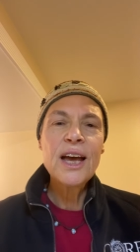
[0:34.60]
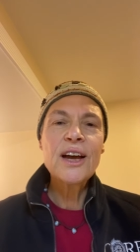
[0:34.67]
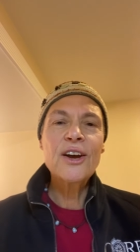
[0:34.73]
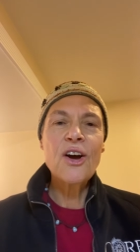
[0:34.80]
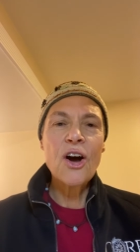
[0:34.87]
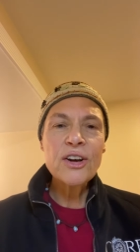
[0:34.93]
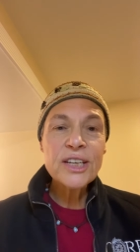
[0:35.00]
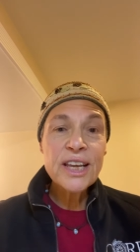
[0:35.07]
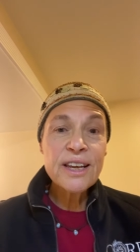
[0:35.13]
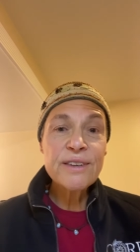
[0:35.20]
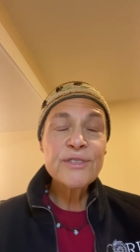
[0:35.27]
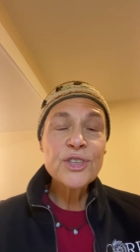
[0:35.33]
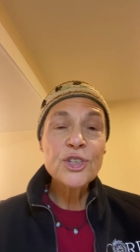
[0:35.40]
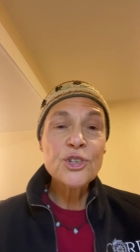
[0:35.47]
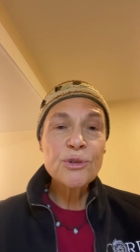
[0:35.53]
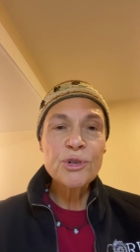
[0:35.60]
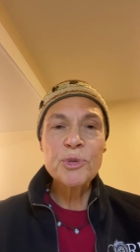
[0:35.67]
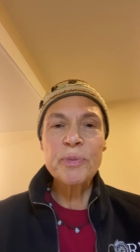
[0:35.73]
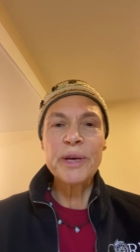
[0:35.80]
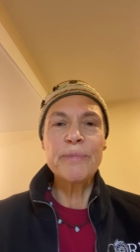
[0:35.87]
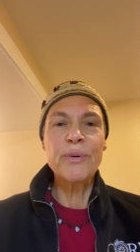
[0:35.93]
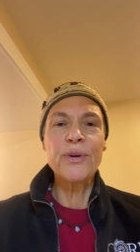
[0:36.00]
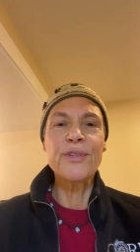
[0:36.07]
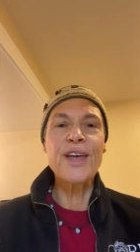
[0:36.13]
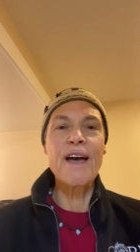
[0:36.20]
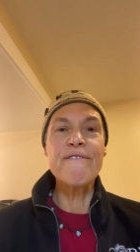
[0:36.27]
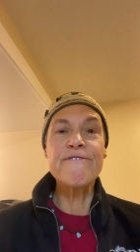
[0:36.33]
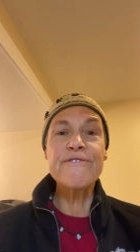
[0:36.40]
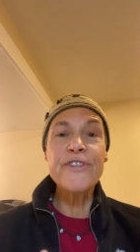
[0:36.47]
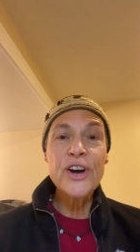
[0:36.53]
God gives the Jewish people their
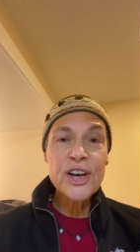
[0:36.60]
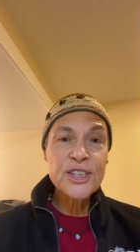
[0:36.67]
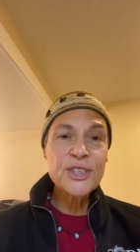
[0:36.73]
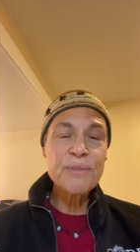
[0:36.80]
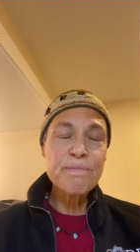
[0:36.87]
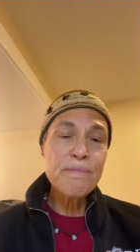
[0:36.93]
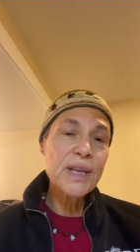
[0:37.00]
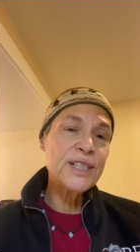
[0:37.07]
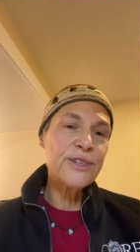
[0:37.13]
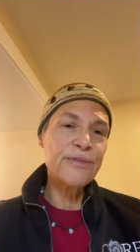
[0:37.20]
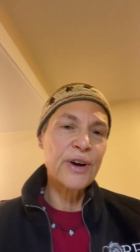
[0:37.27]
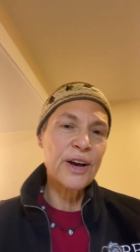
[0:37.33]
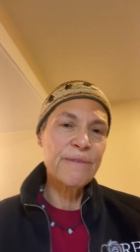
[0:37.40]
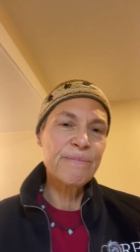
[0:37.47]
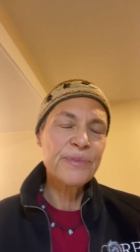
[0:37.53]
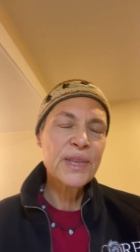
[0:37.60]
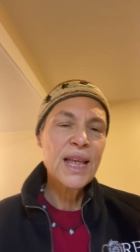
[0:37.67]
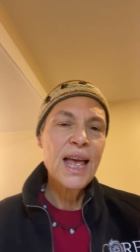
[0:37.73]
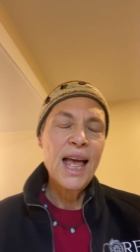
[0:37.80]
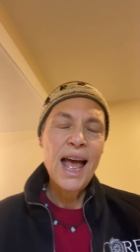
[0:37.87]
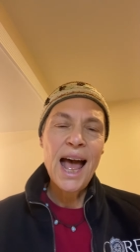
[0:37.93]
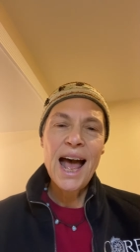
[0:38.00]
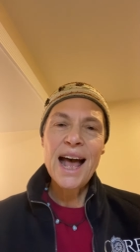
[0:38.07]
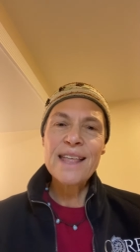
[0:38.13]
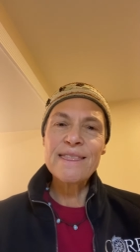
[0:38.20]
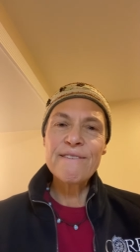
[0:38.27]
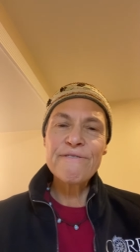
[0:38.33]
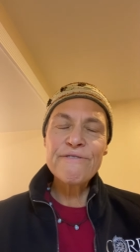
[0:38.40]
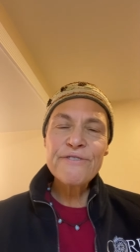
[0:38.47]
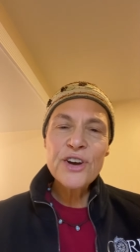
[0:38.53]
first mitzvah. And the
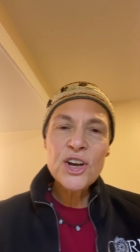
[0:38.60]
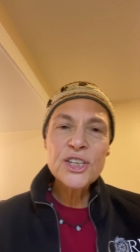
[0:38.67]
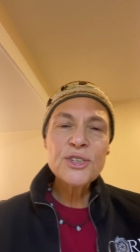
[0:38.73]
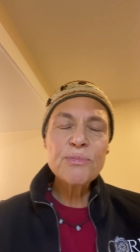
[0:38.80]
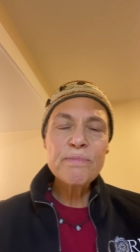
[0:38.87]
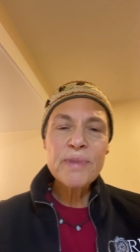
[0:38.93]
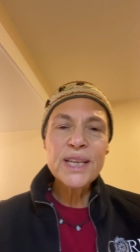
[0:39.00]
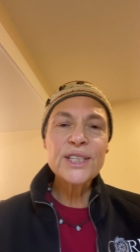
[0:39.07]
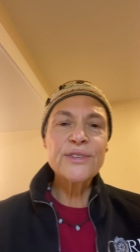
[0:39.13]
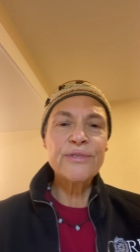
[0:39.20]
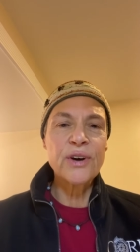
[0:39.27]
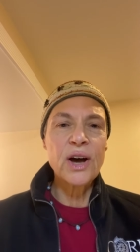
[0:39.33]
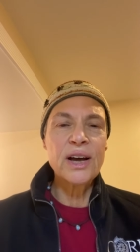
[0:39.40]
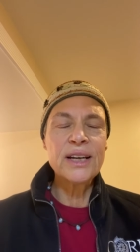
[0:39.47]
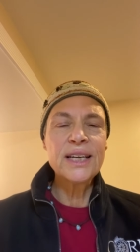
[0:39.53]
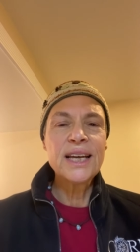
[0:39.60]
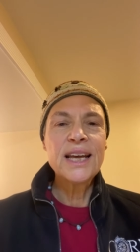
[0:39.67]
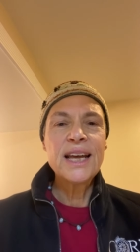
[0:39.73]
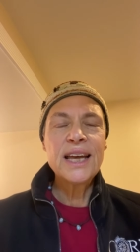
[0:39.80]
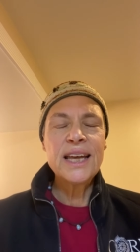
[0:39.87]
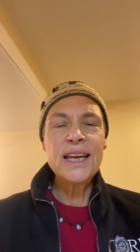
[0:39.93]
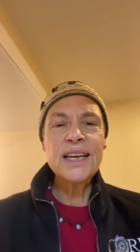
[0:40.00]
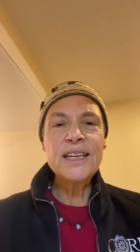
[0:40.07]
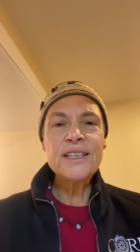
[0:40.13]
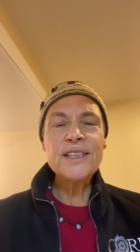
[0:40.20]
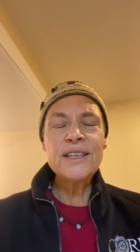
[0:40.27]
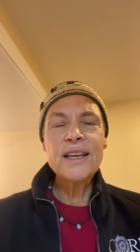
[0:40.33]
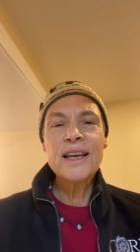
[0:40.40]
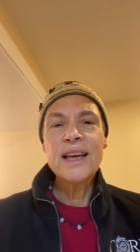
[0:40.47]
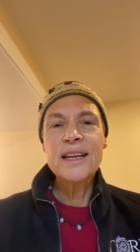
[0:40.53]
first mitzvah is
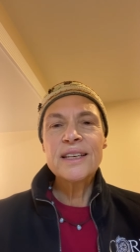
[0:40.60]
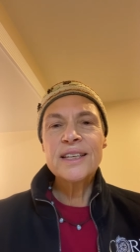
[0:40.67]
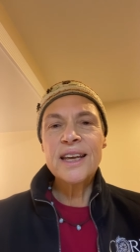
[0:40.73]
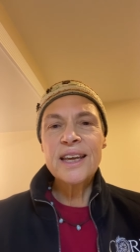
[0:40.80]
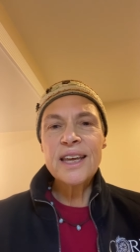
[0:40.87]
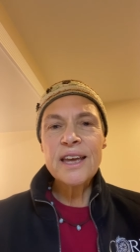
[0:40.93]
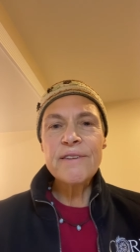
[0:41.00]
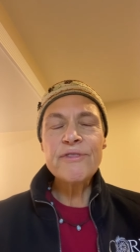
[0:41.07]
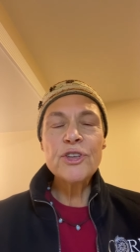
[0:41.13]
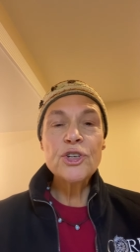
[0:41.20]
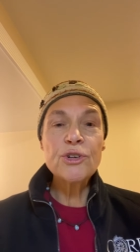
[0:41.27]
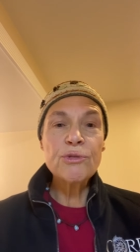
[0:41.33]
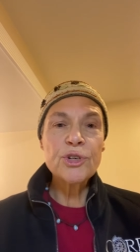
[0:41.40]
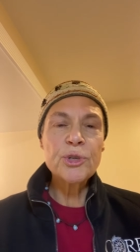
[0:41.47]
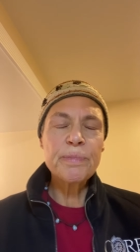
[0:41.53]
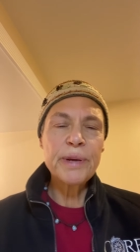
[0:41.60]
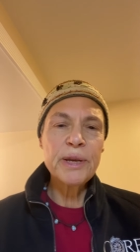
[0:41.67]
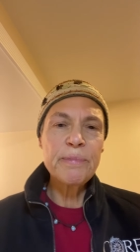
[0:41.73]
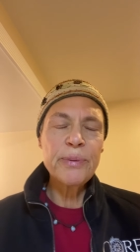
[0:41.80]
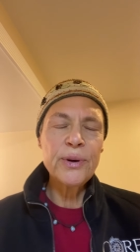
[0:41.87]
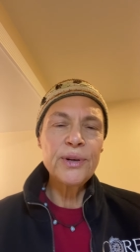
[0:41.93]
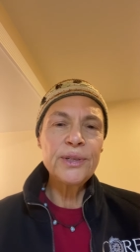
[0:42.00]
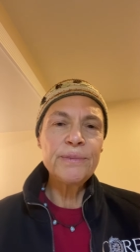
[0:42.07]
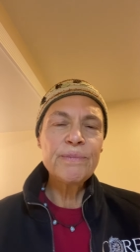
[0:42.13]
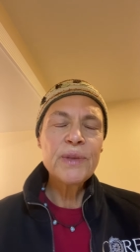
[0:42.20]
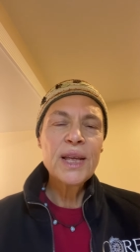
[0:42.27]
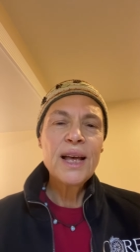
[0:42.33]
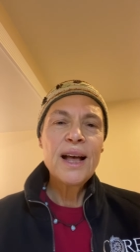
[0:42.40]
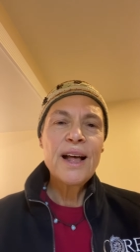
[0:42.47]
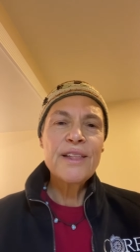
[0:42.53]
to give the Jewish people
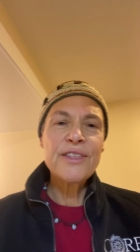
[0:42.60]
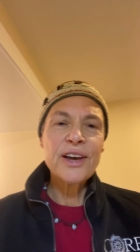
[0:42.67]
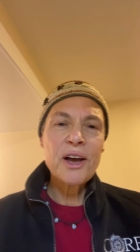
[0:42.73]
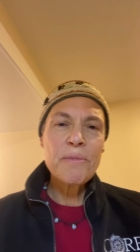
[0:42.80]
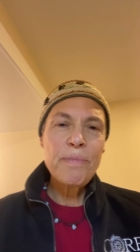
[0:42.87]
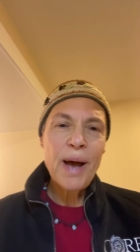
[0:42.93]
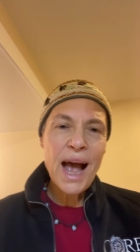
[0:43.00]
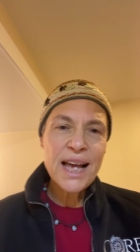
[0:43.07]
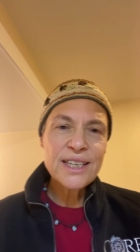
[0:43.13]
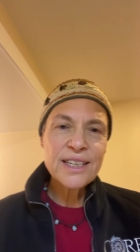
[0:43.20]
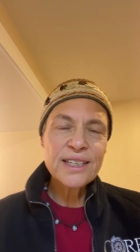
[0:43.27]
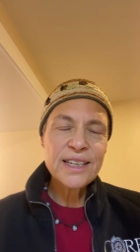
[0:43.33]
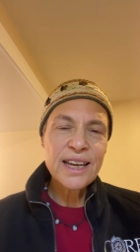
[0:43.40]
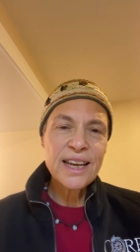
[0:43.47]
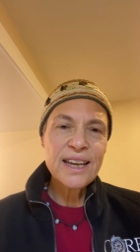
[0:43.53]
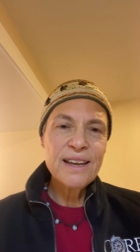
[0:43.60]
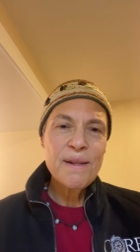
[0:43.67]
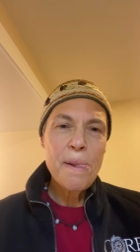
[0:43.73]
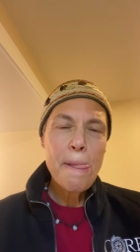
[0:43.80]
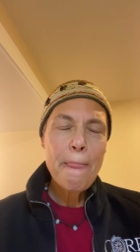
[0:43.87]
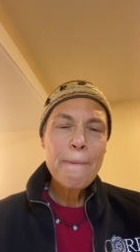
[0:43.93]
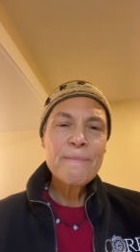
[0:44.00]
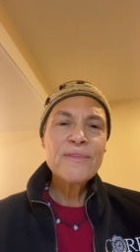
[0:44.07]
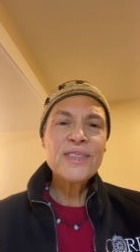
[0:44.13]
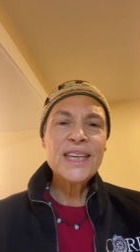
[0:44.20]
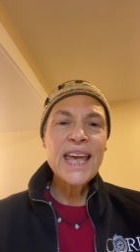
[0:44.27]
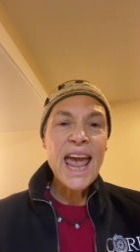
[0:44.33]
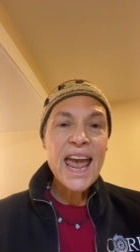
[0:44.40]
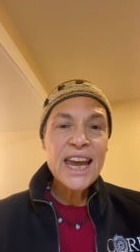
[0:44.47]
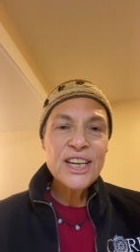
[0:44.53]
the capacity,
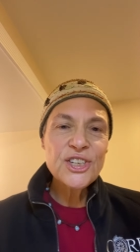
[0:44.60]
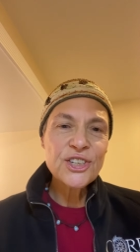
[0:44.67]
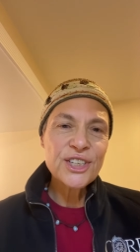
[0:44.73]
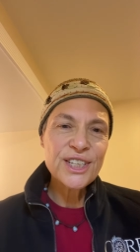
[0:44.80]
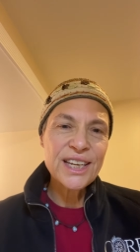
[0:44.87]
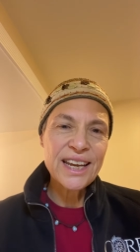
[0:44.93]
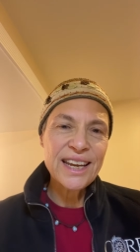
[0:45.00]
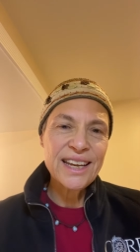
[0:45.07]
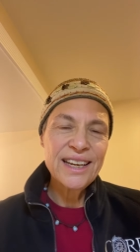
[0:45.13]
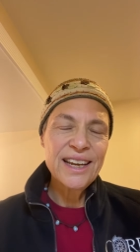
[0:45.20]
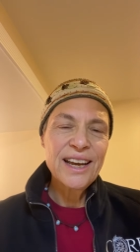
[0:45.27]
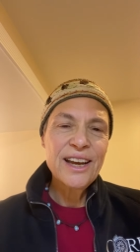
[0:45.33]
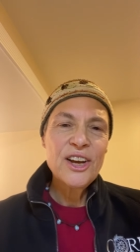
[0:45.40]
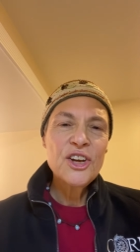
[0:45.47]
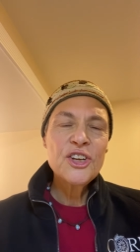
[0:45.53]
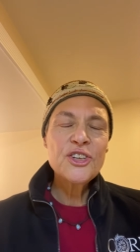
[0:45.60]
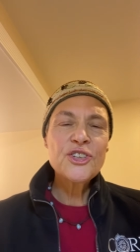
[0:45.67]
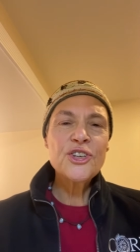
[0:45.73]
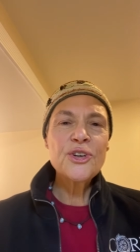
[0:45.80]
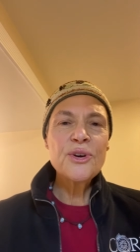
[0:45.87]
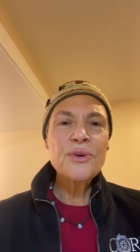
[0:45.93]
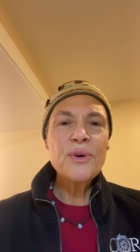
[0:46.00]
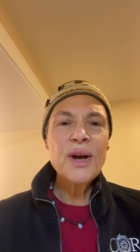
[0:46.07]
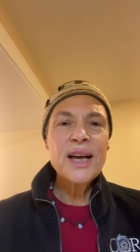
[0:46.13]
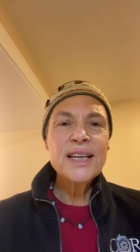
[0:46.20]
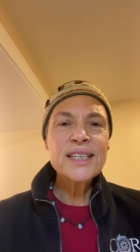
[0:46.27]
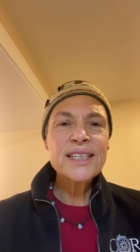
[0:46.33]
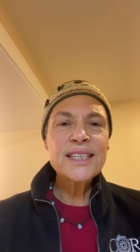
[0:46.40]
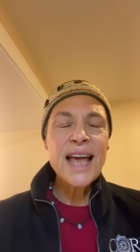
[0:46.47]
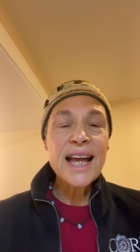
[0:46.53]
the agency to
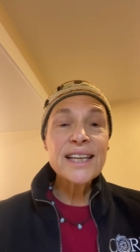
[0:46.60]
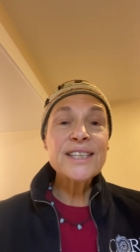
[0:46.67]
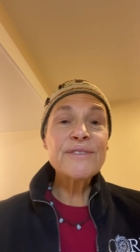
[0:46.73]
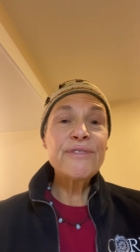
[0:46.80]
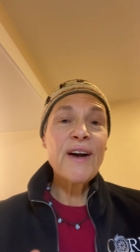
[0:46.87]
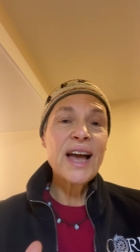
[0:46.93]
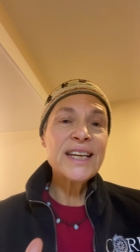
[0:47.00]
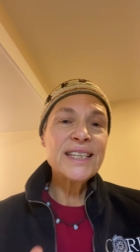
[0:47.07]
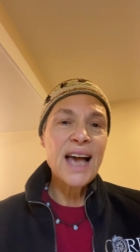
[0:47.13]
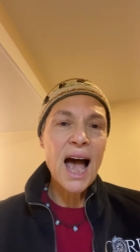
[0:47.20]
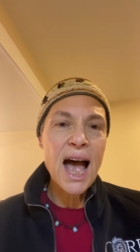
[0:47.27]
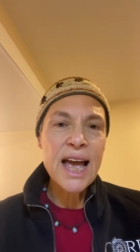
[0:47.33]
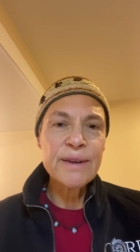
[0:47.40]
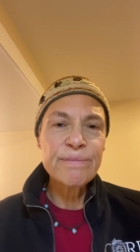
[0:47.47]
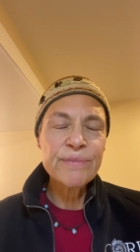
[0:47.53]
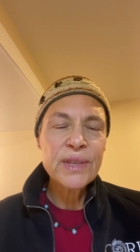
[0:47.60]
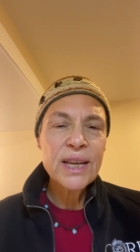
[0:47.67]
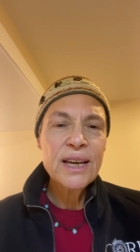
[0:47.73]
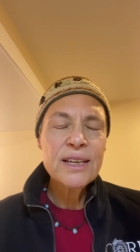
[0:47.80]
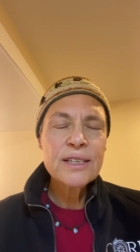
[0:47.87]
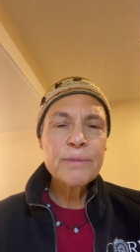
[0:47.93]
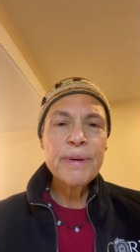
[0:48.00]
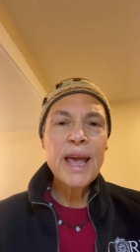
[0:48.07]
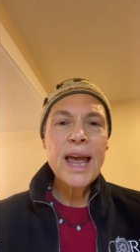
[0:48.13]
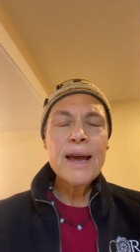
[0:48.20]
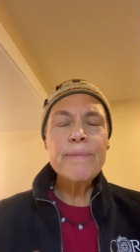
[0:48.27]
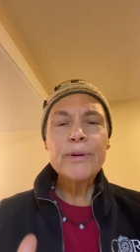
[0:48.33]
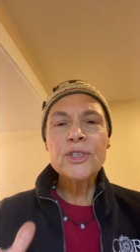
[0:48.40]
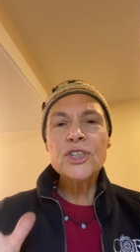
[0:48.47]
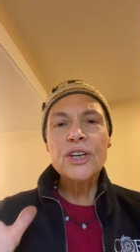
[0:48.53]
sanctify time, to be
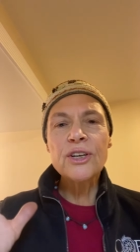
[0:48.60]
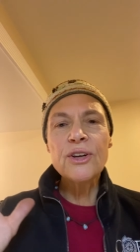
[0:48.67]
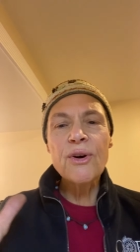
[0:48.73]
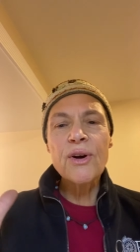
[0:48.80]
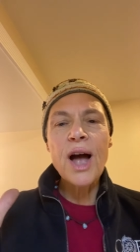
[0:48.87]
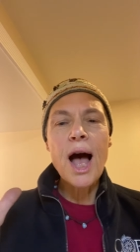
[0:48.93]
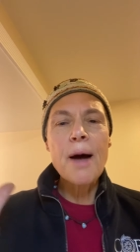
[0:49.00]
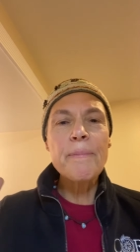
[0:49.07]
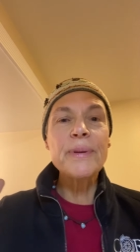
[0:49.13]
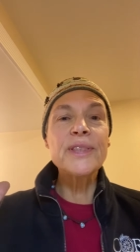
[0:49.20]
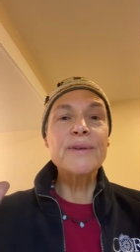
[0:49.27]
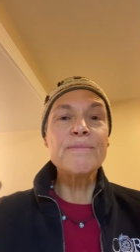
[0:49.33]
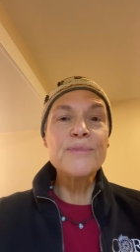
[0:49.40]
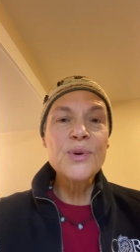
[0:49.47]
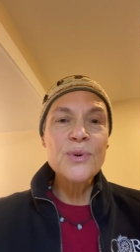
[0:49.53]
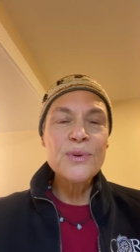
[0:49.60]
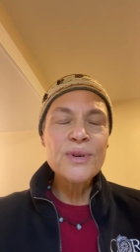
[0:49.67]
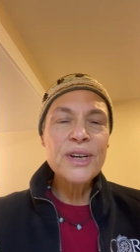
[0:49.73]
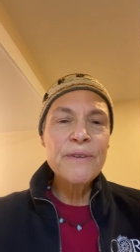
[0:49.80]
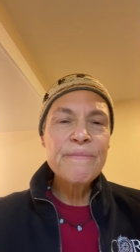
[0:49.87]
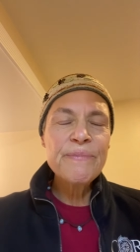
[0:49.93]
able to look up at the moon